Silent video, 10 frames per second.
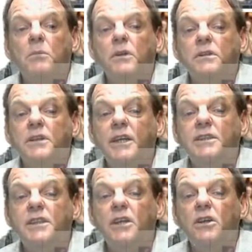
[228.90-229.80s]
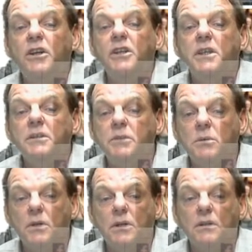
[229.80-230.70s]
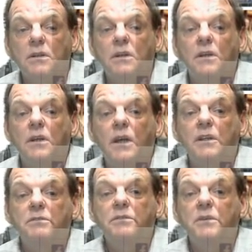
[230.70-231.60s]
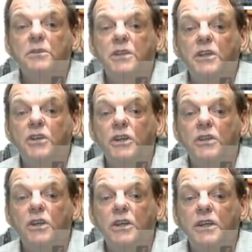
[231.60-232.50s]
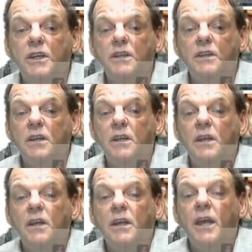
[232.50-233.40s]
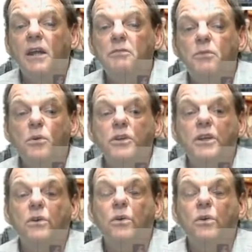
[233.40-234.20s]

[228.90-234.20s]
but dead sea lions everywhere, and they've never seen nothing like it. California, of